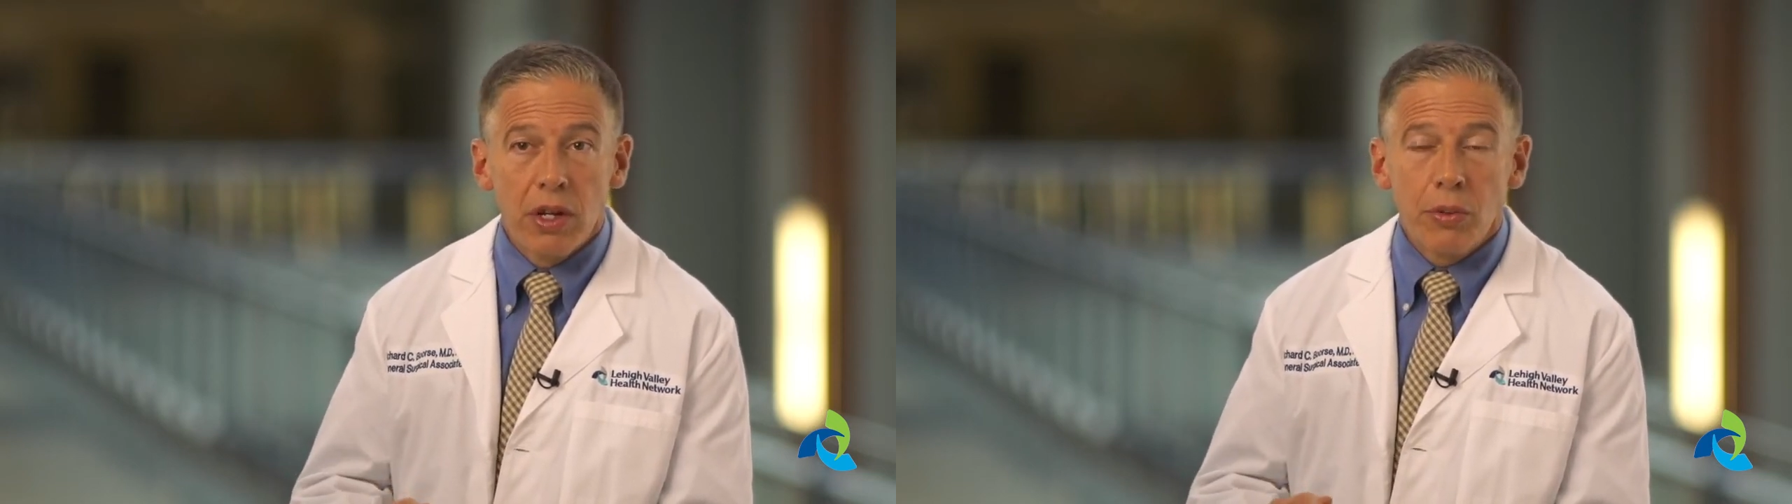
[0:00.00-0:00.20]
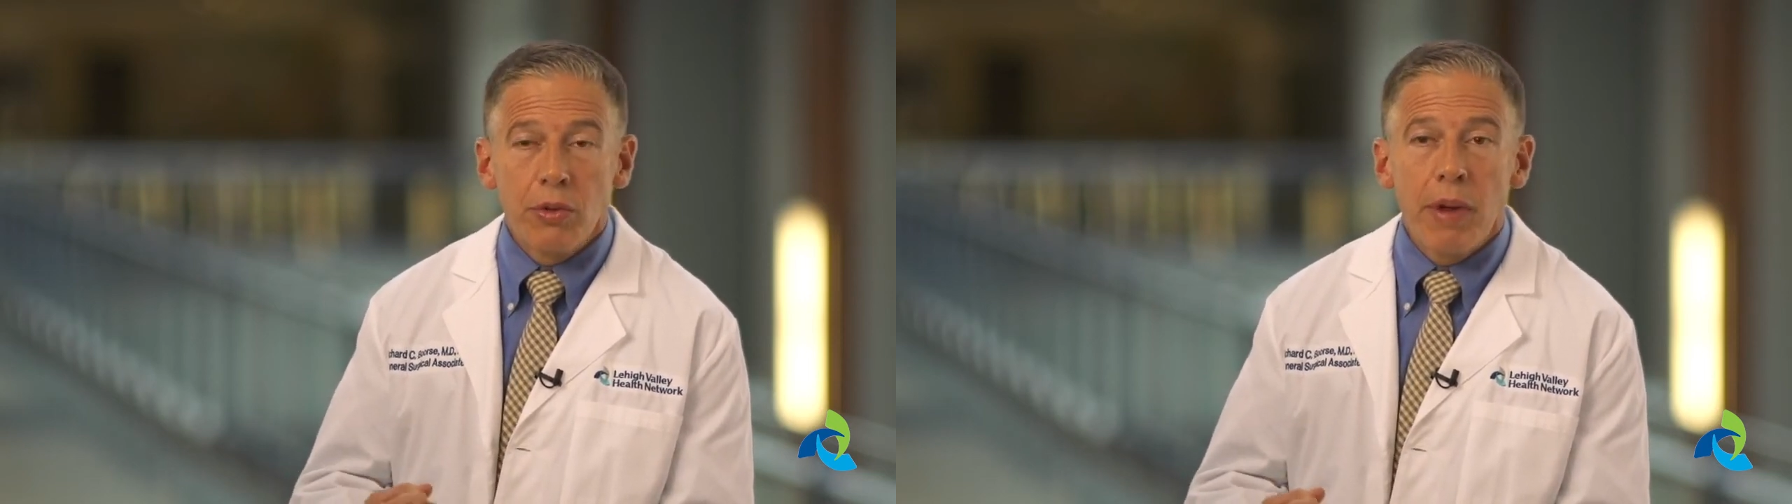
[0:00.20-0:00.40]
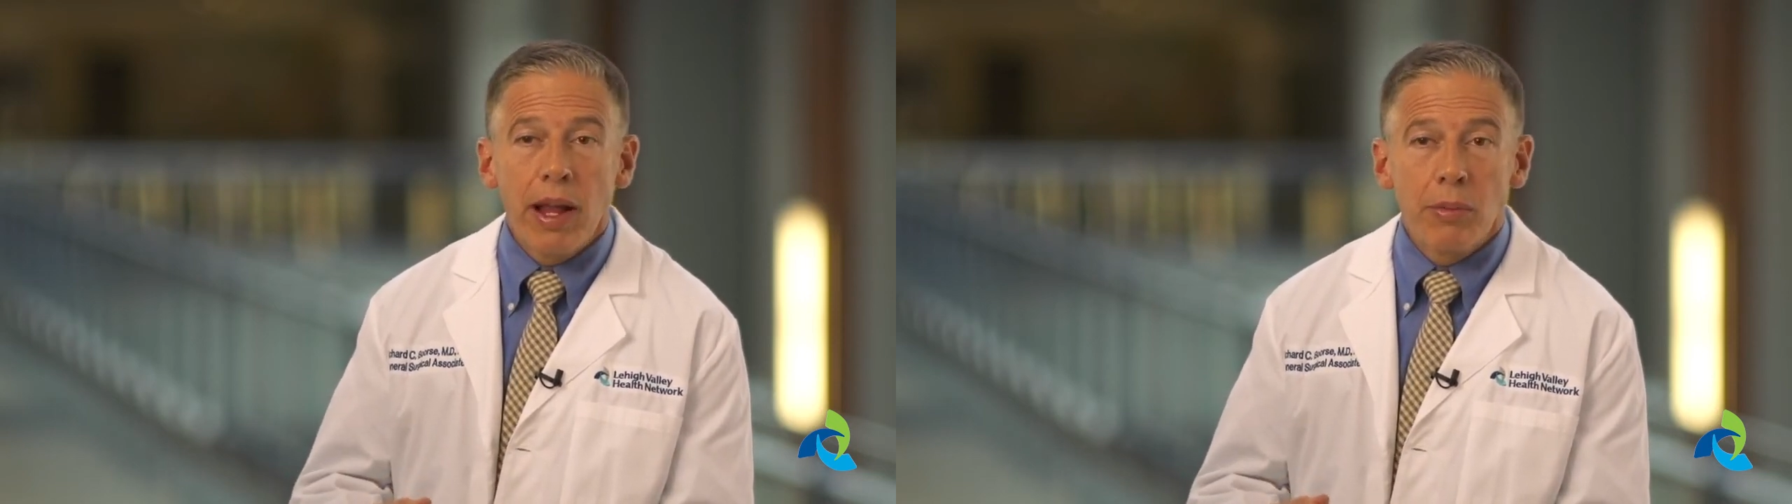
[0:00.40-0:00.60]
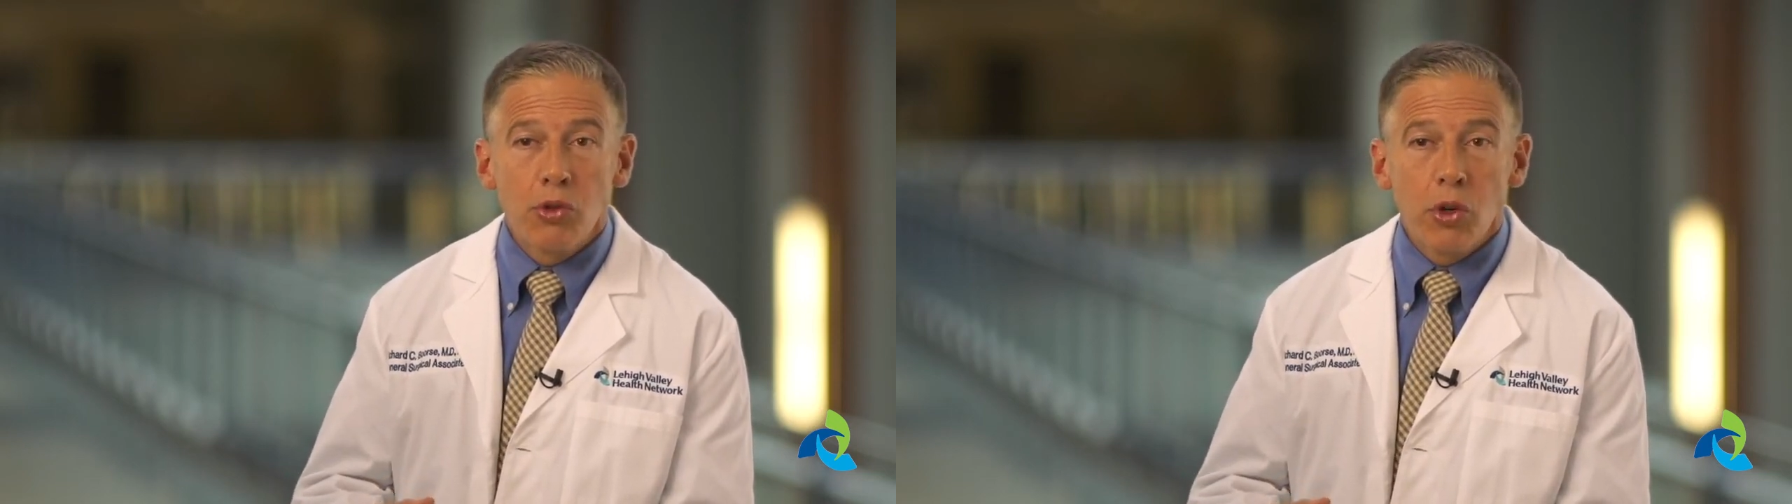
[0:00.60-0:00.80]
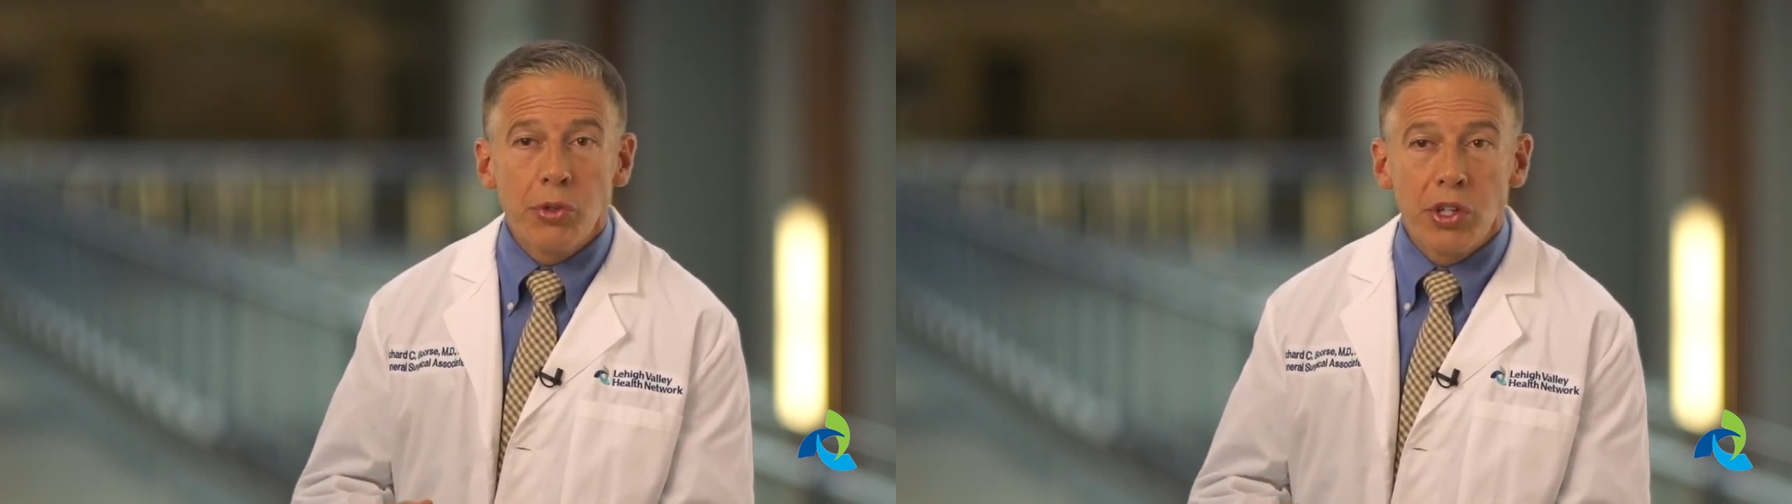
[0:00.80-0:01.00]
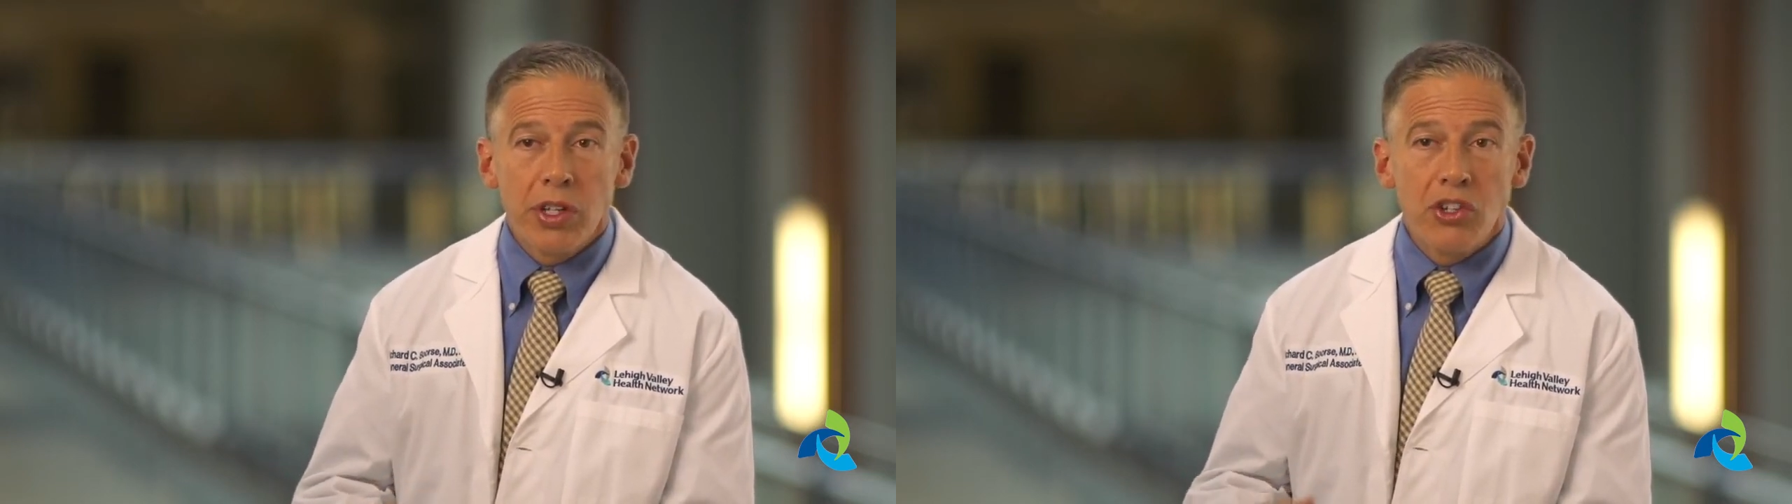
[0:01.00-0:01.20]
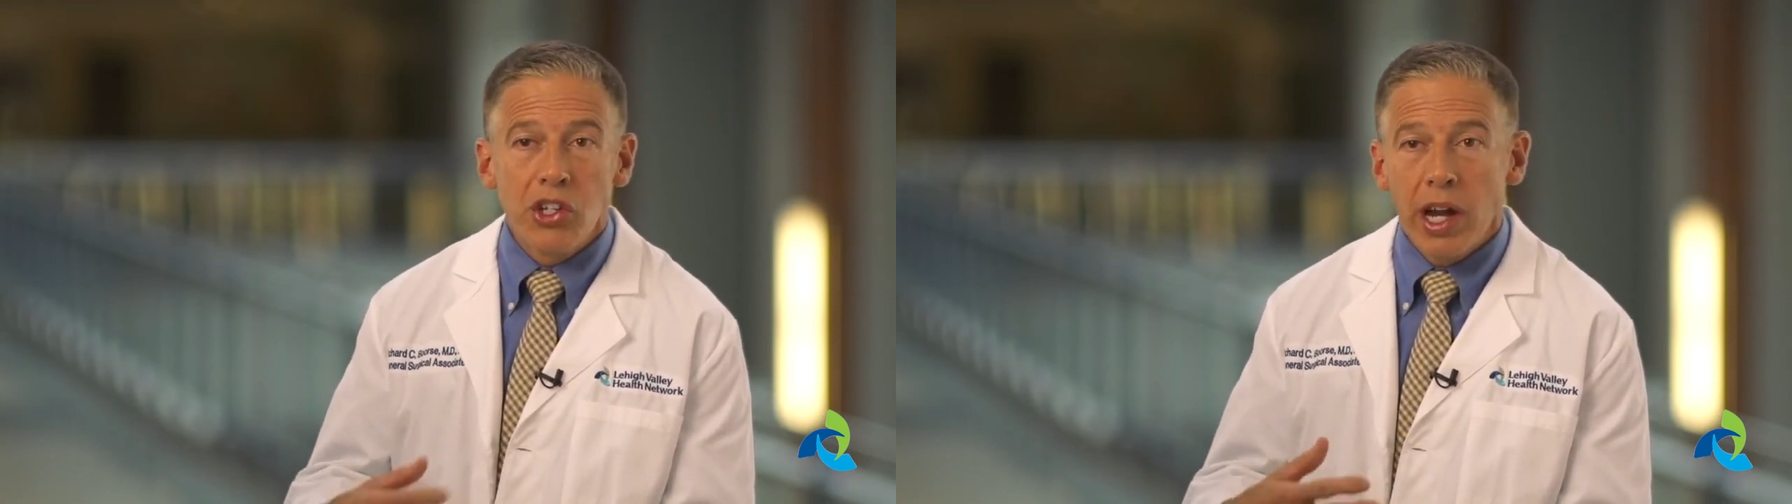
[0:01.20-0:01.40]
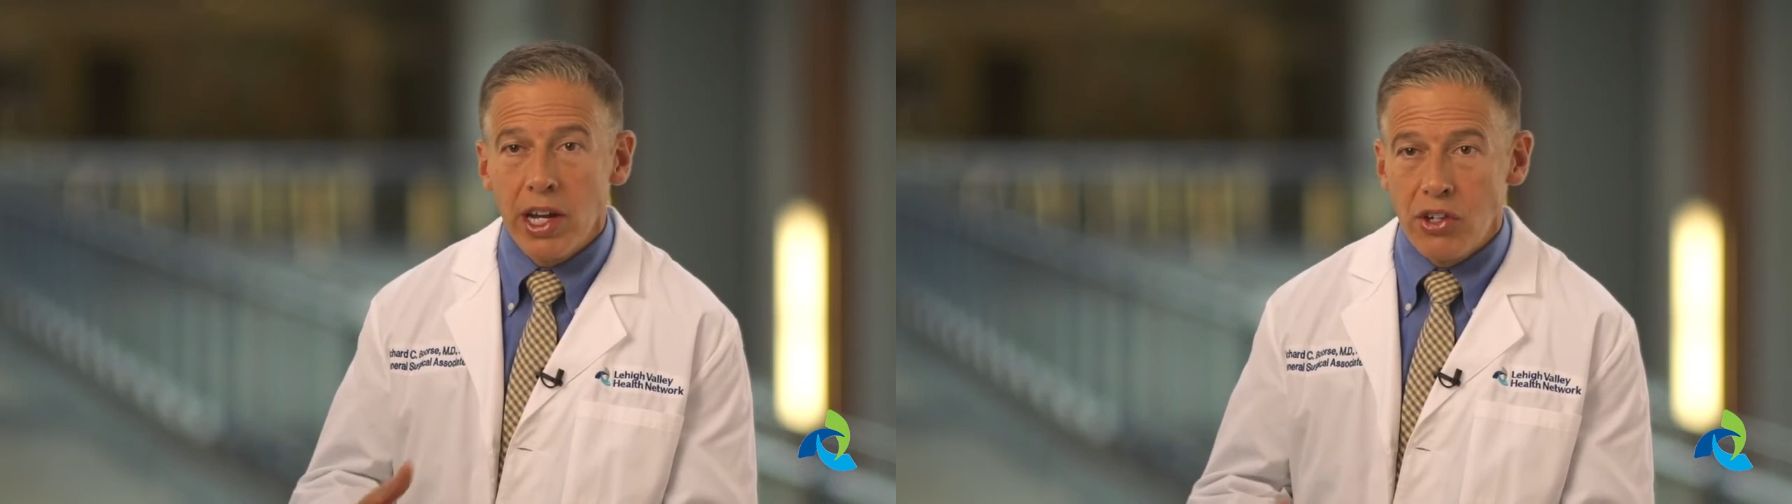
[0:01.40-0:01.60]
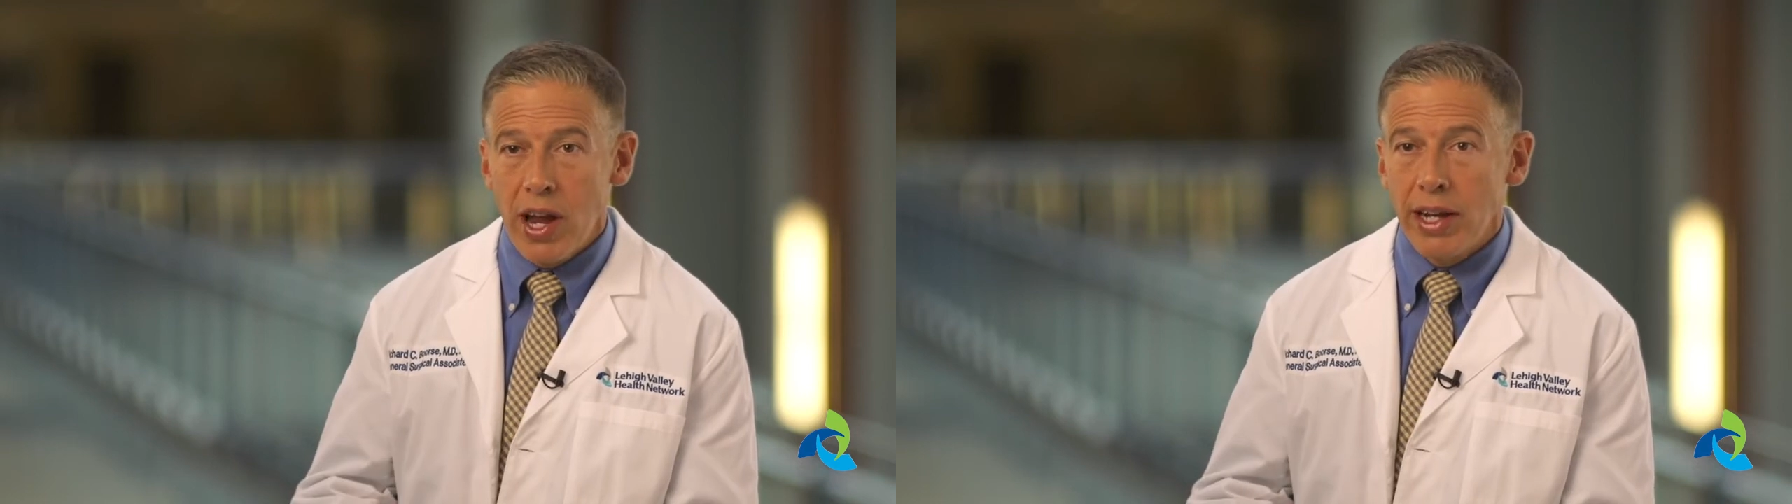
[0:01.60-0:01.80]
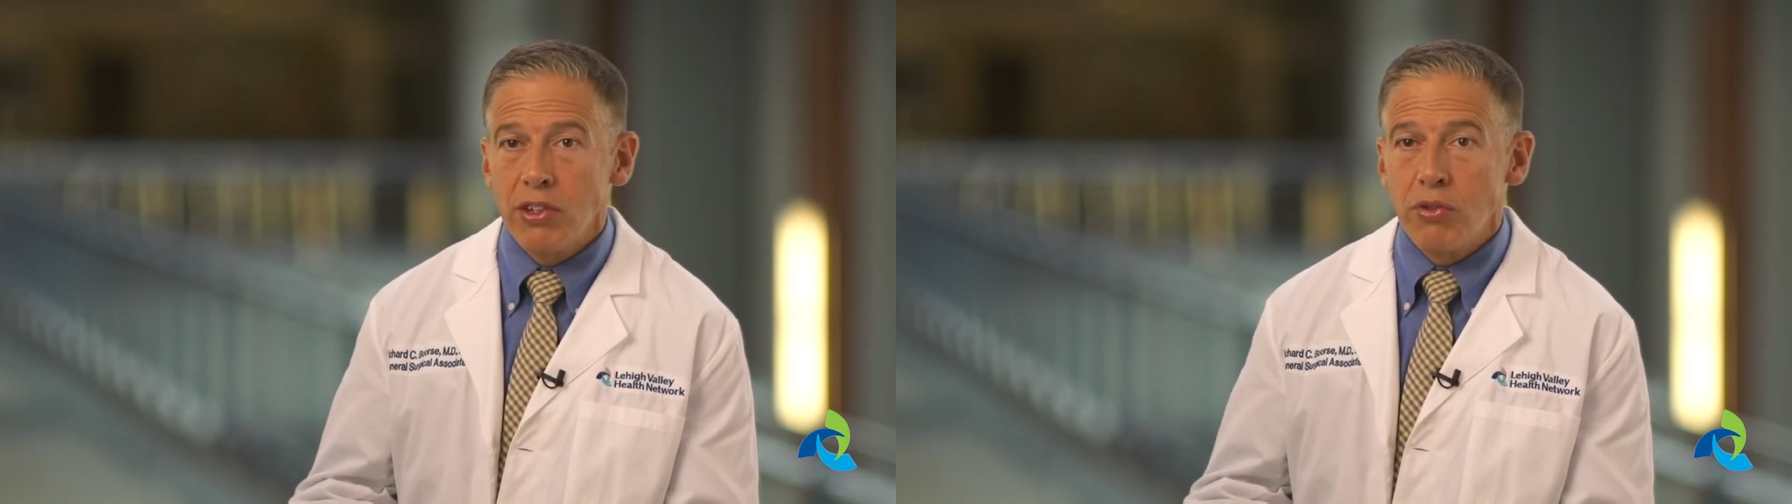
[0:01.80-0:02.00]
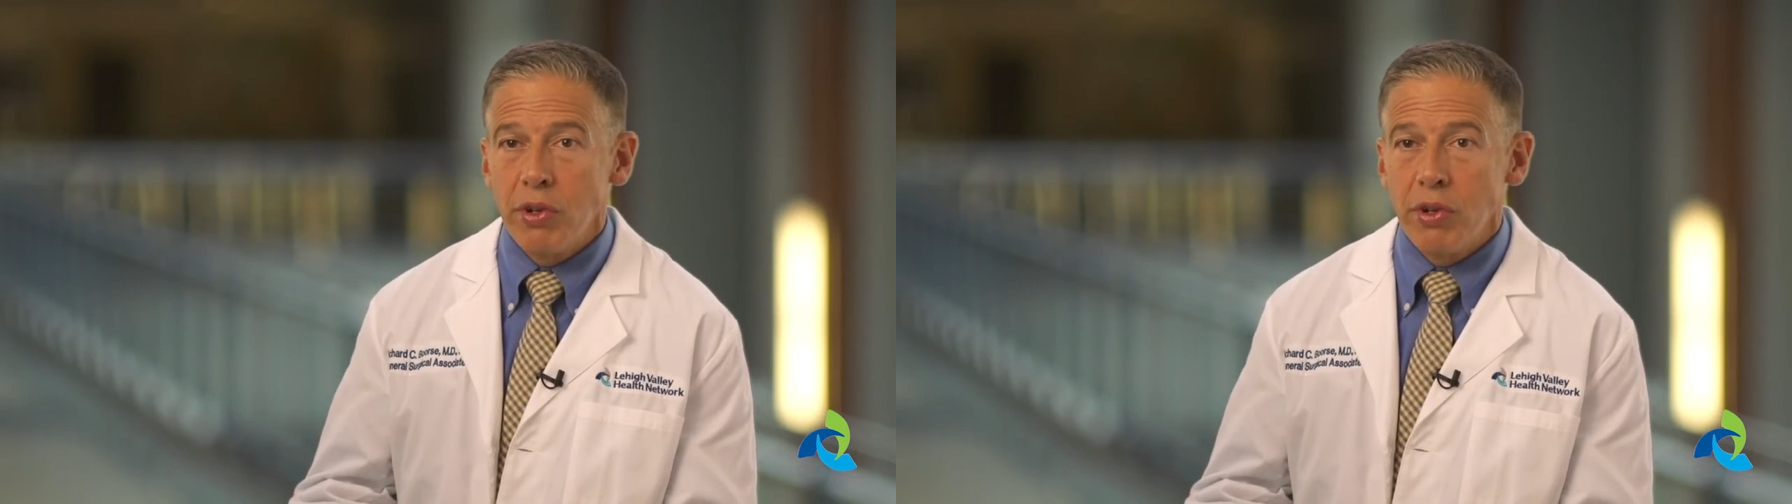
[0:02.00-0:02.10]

With malabsorption, the GI tract is